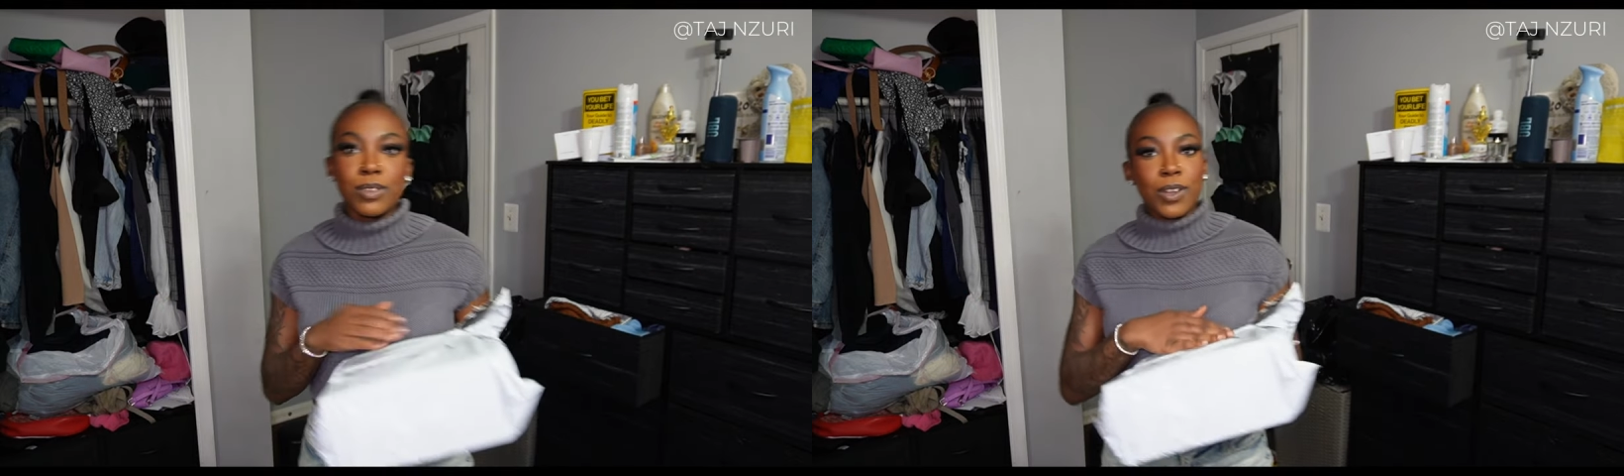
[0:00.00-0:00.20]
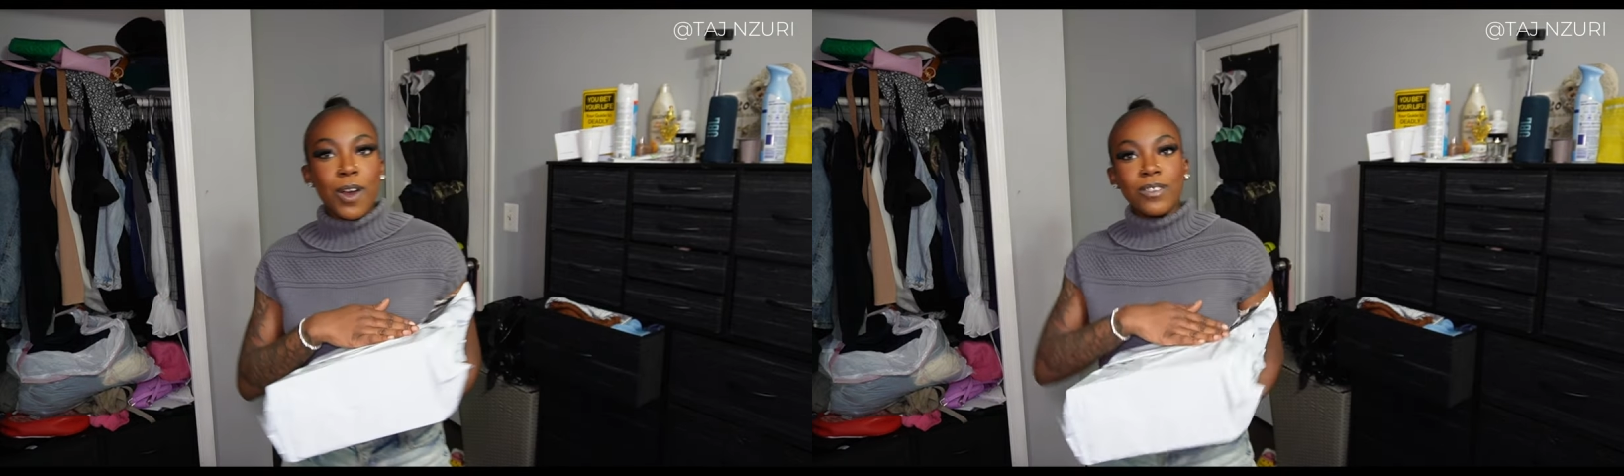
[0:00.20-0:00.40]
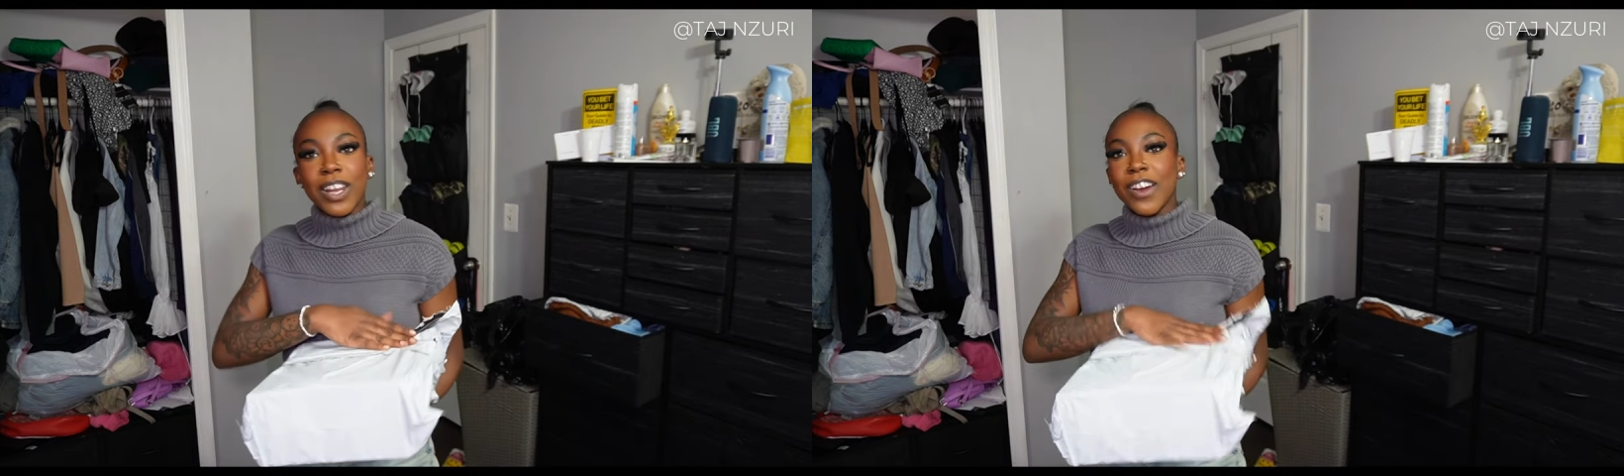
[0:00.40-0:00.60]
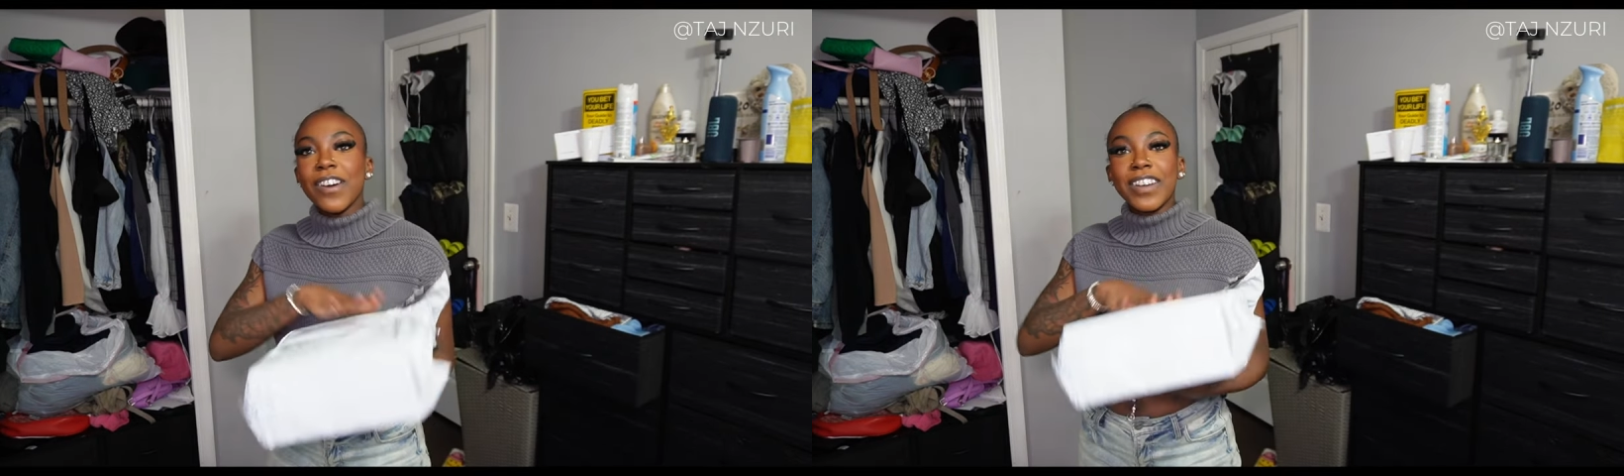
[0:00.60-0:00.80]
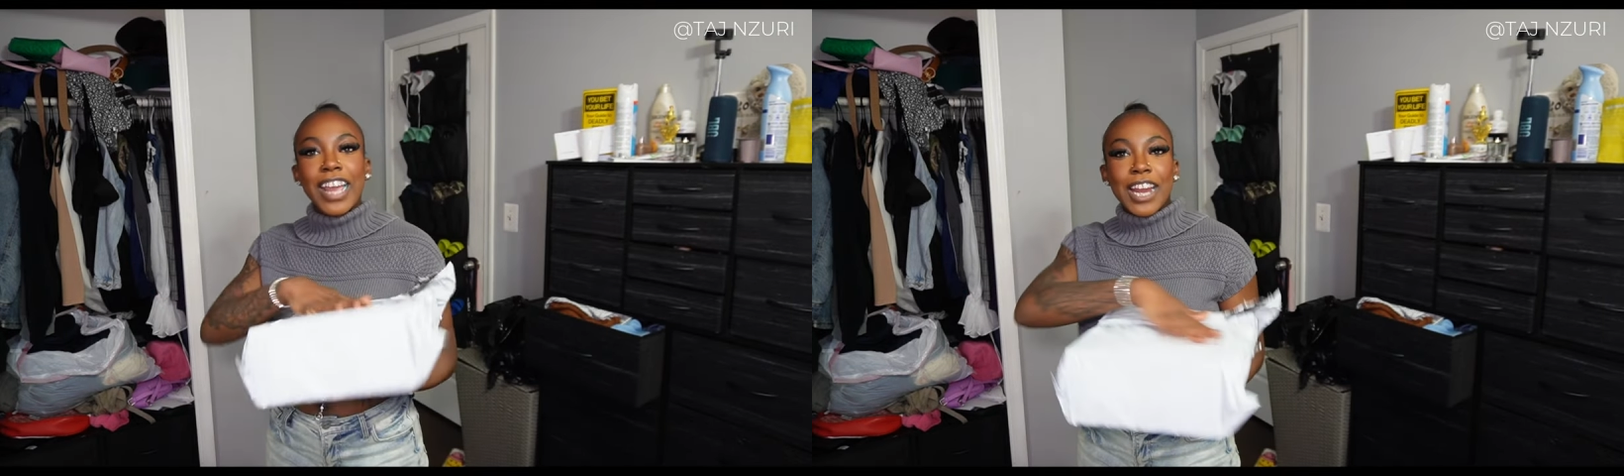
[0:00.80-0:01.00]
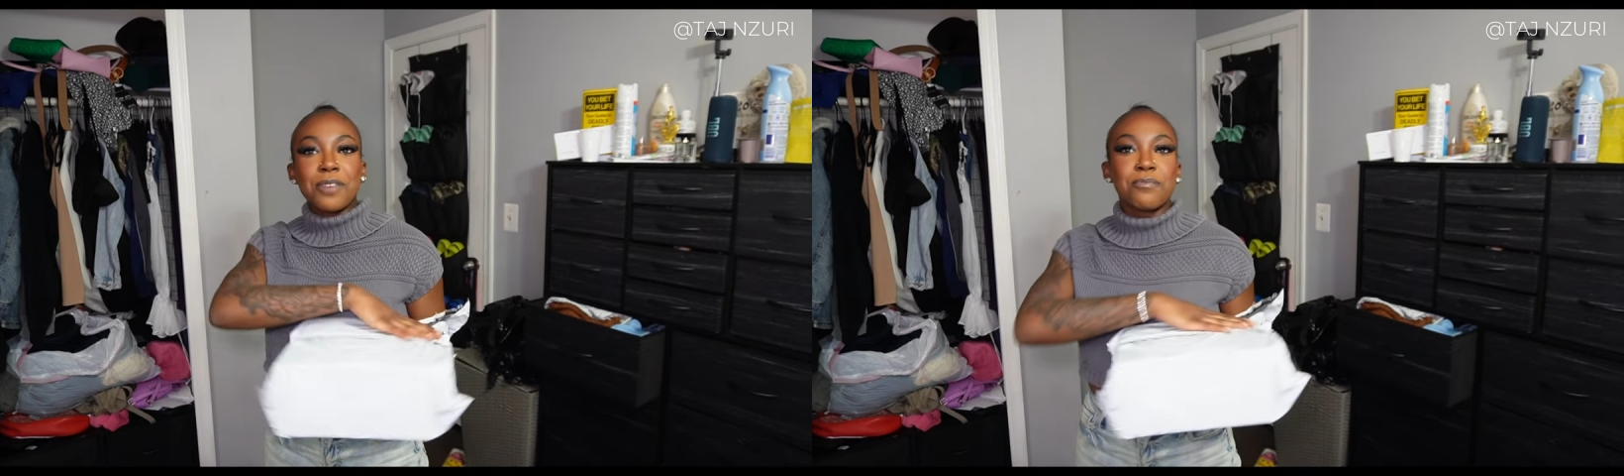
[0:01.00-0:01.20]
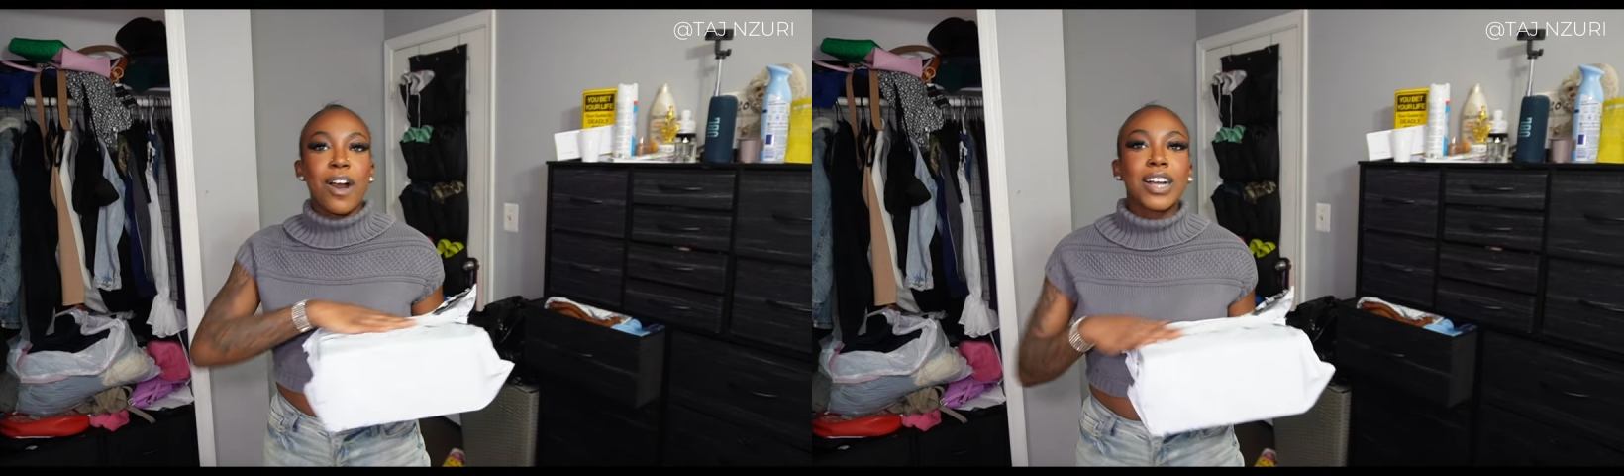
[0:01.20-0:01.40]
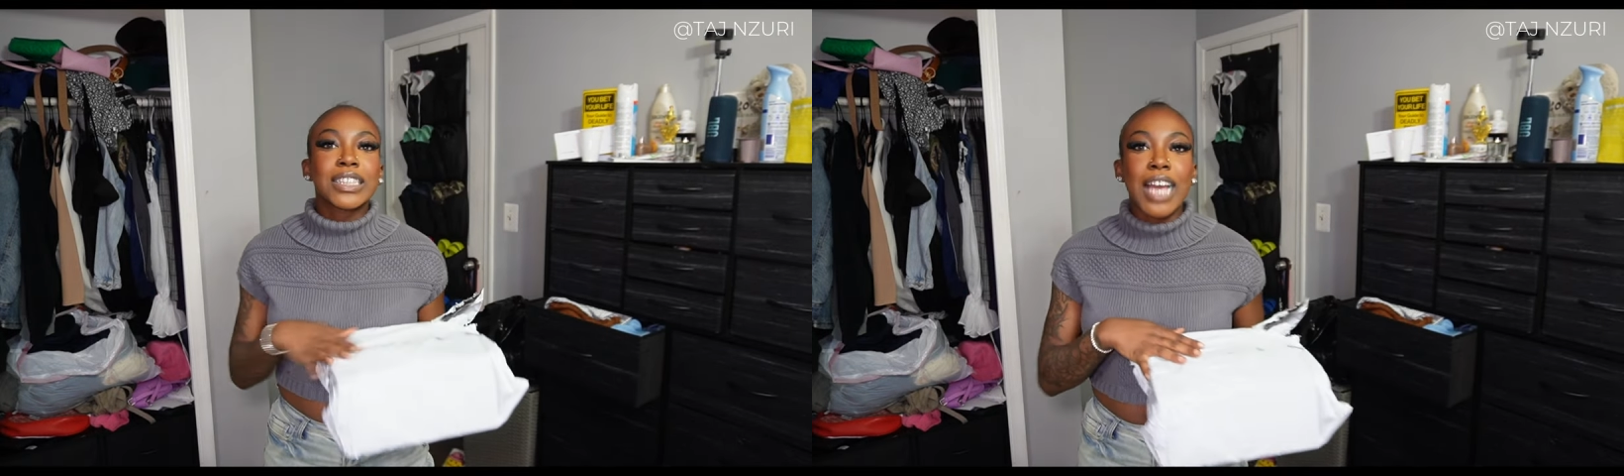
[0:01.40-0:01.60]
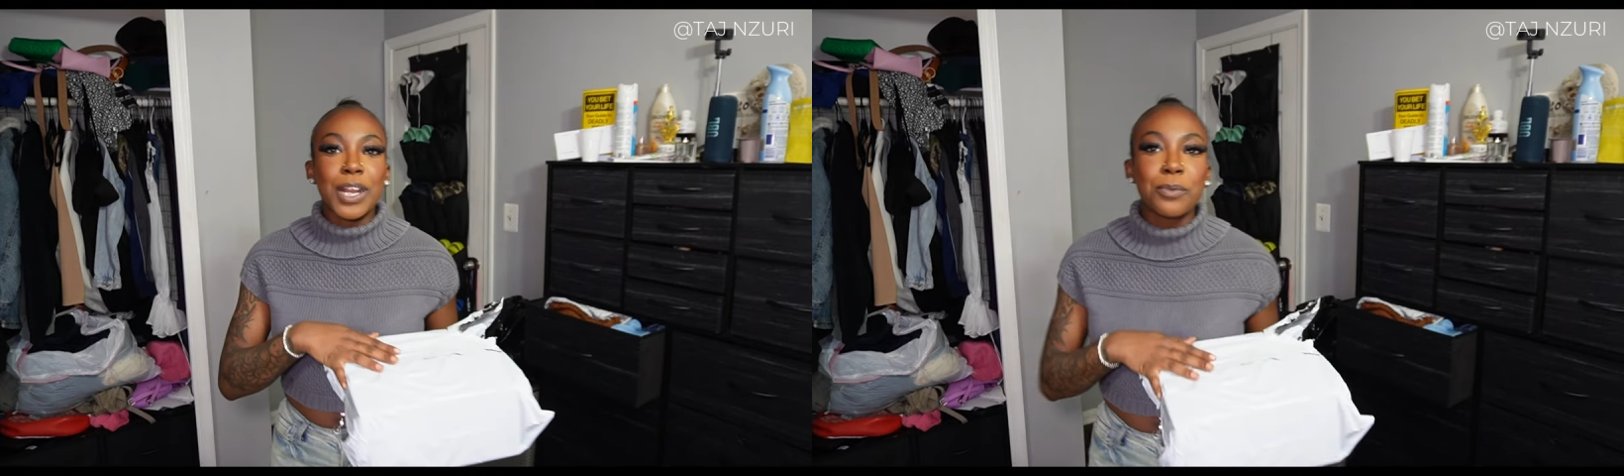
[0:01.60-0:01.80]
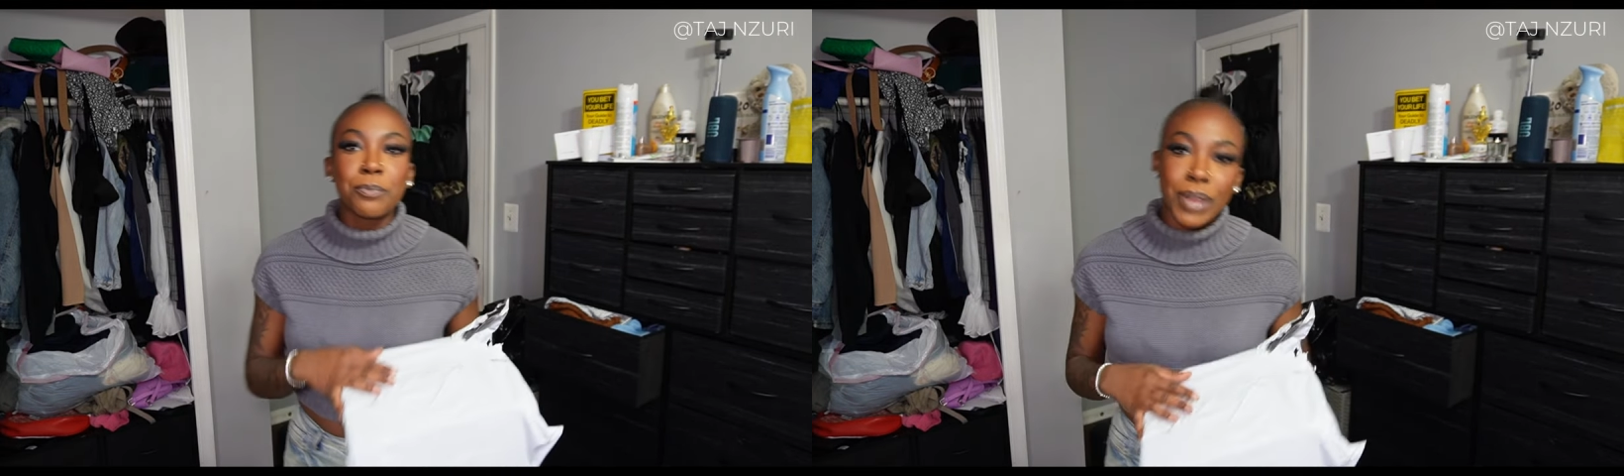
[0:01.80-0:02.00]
So I'm like, okay, the box kind of